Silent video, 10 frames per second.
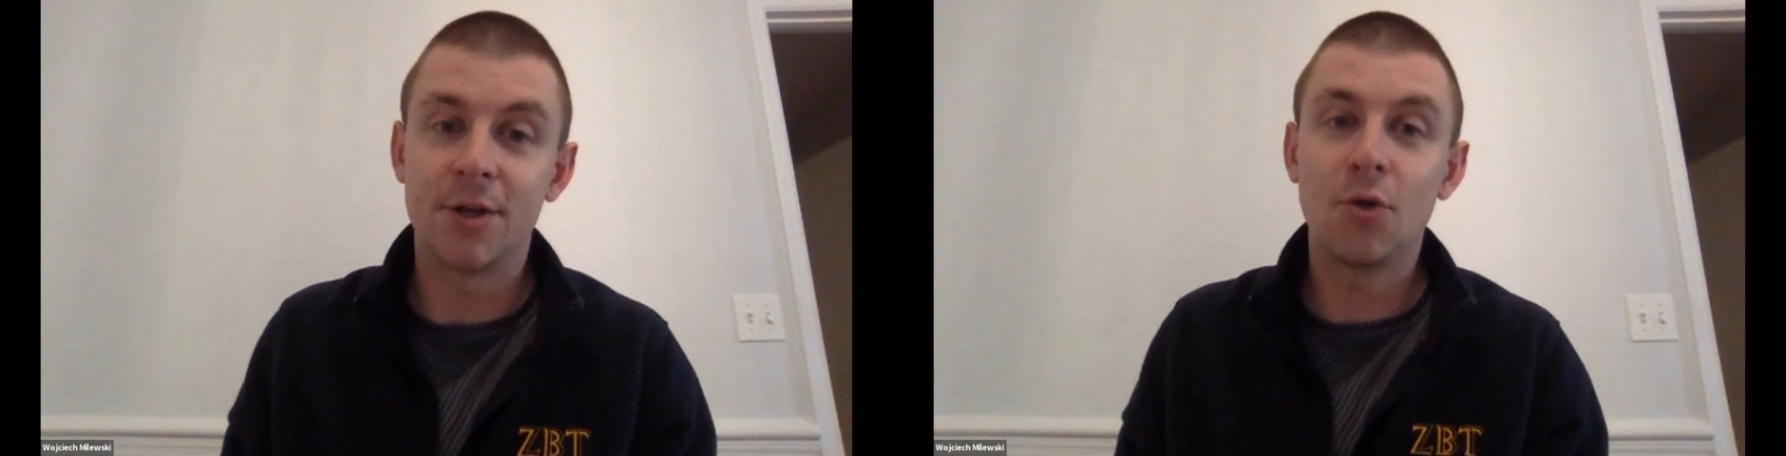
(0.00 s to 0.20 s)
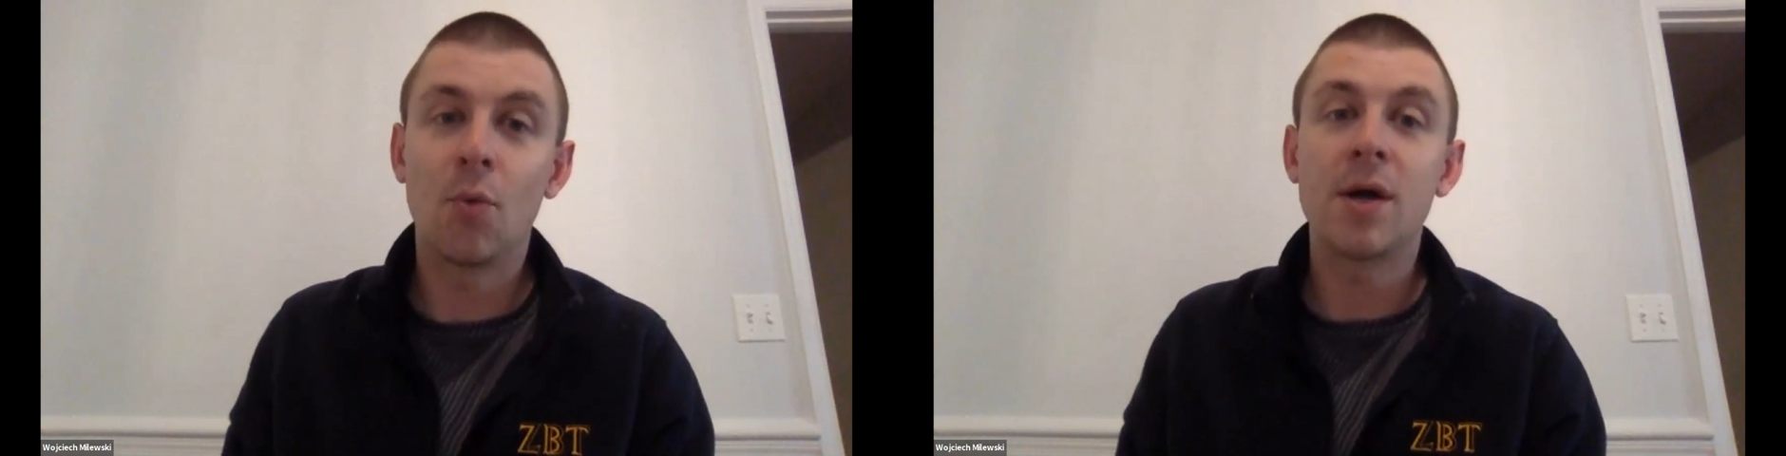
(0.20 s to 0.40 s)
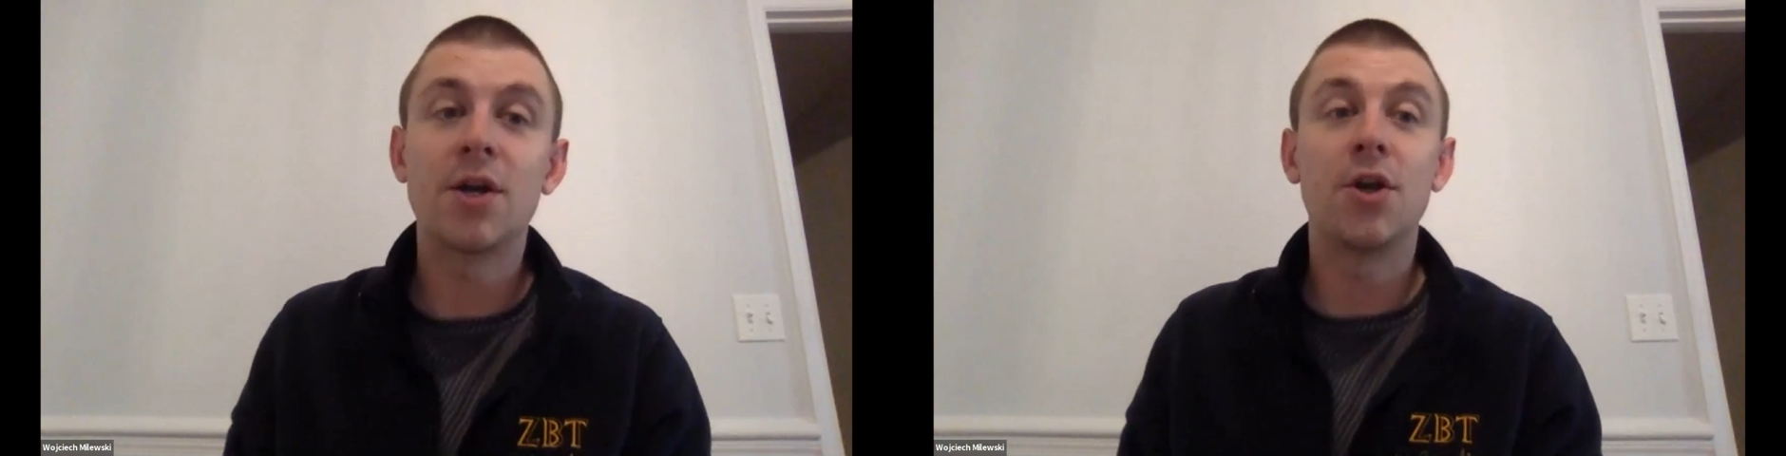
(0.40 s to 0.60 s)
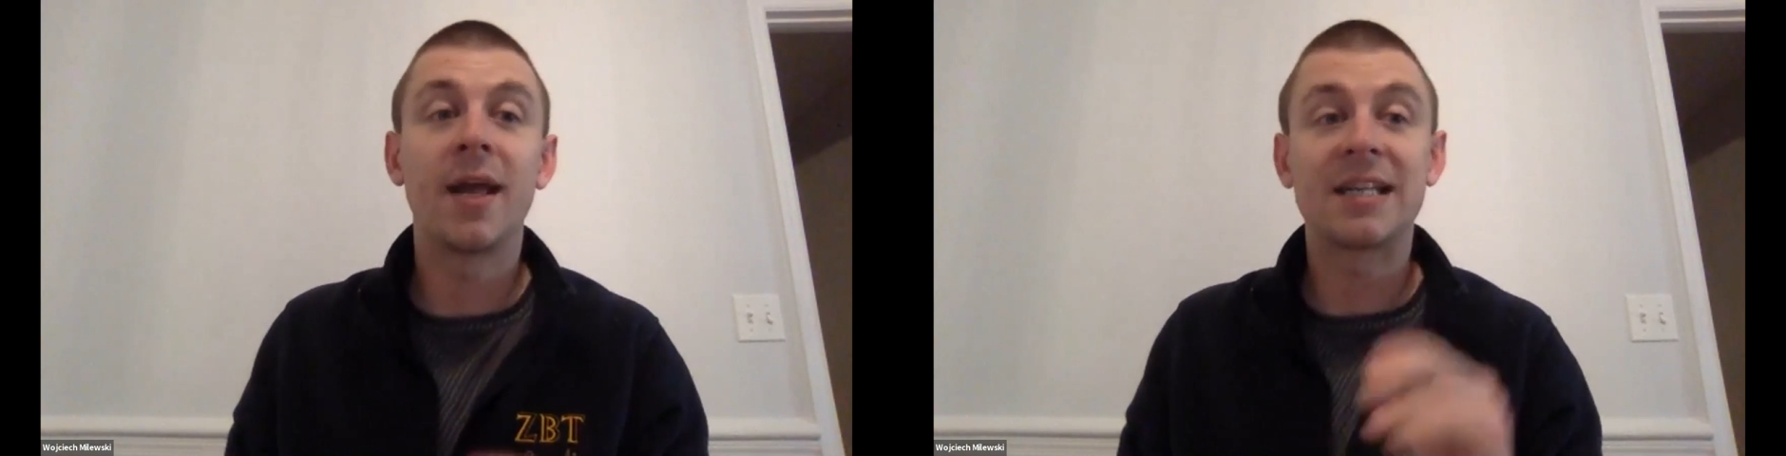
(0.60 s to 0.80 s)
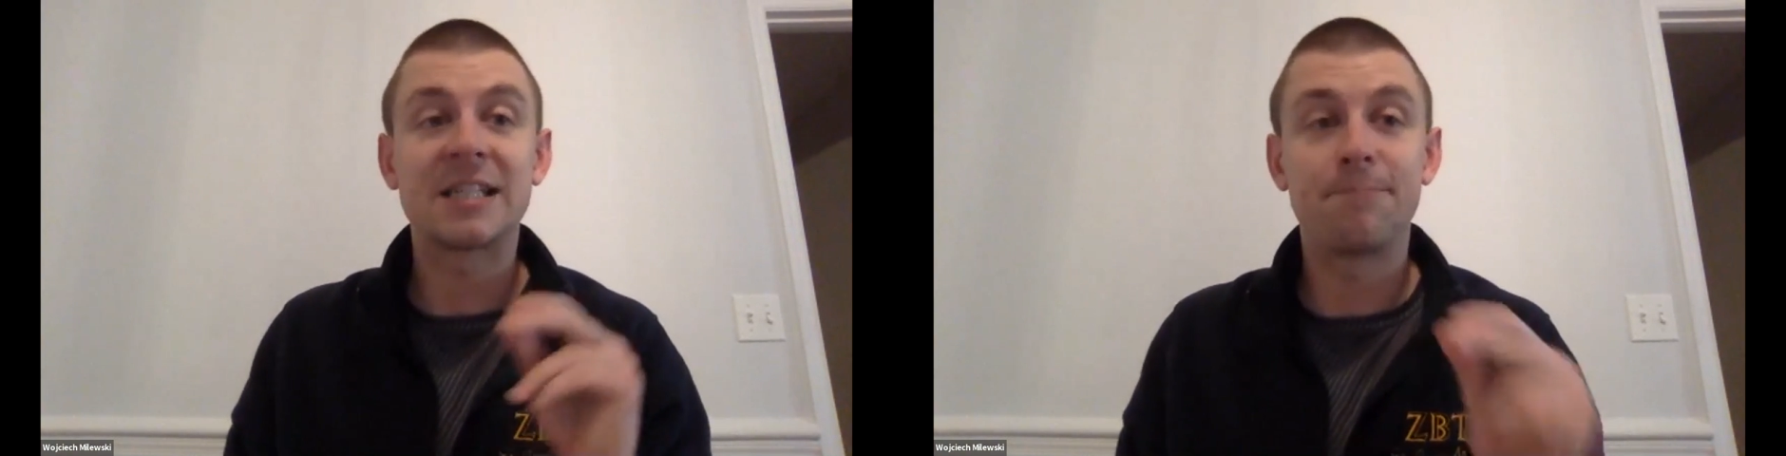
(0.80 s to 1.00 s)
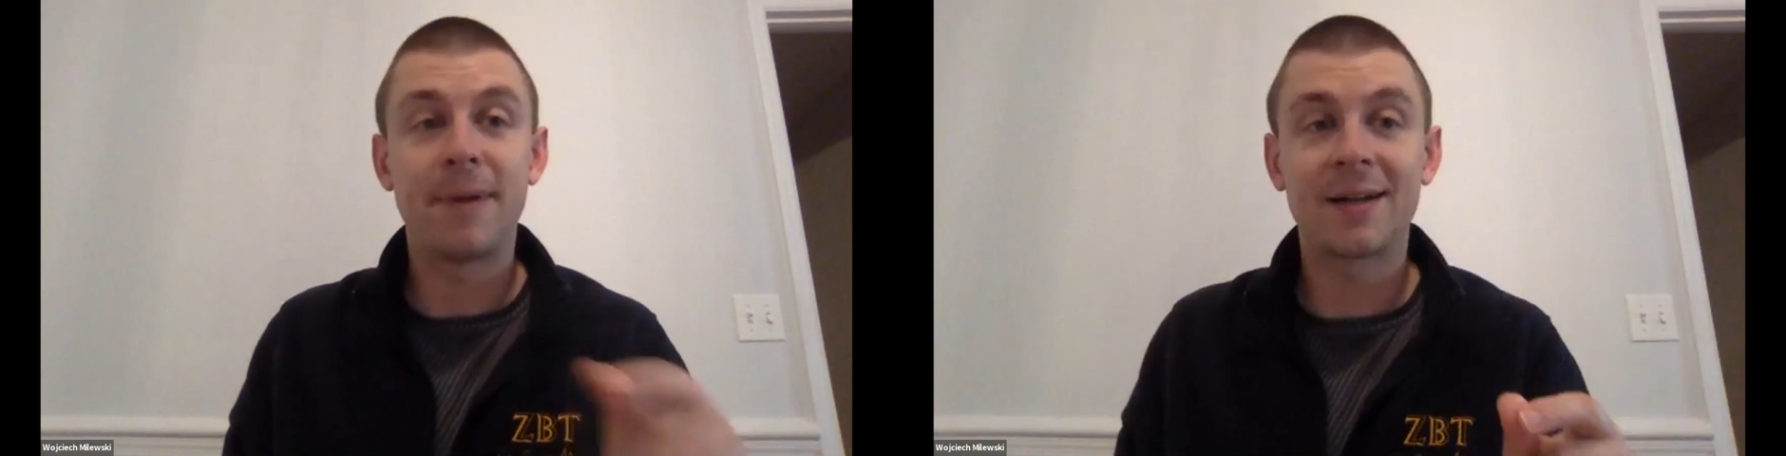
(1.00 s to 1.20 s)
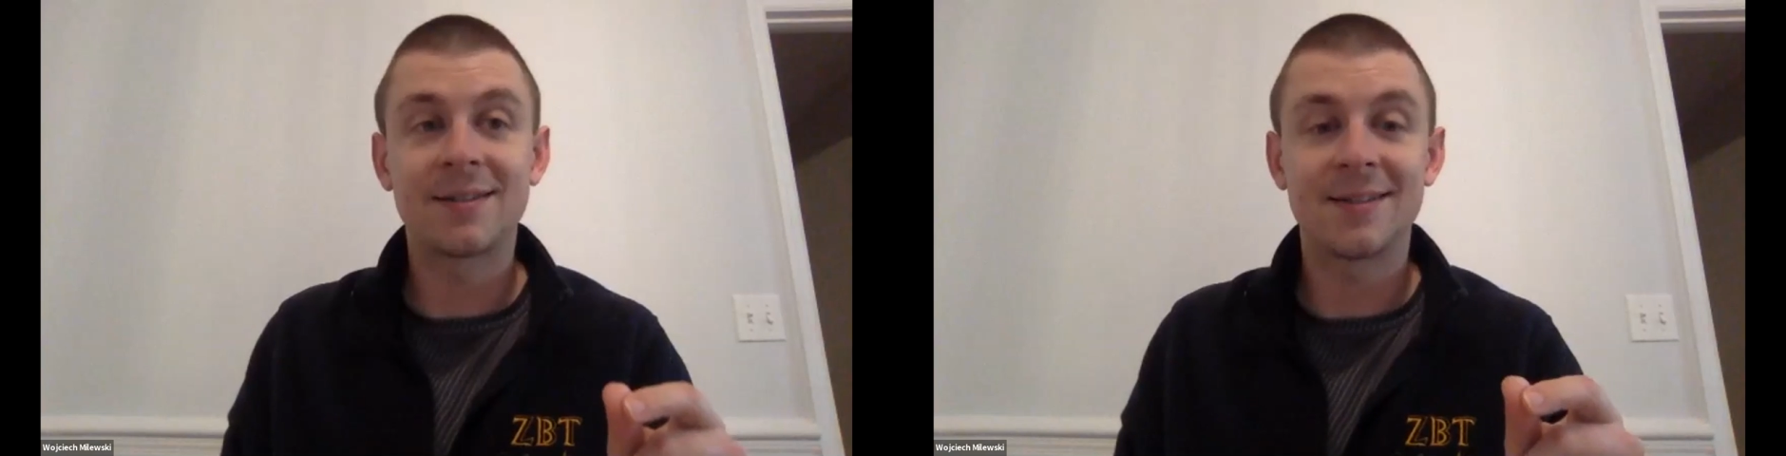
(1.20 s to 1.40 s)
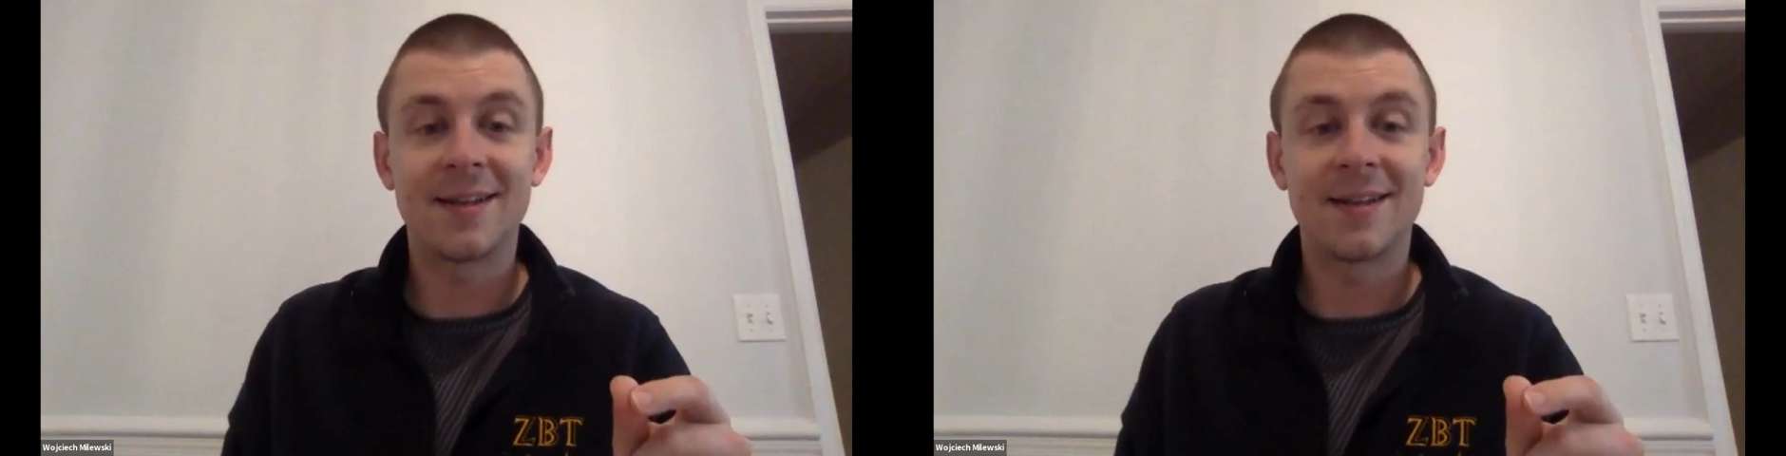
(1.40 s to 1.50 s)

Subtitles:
You want to expect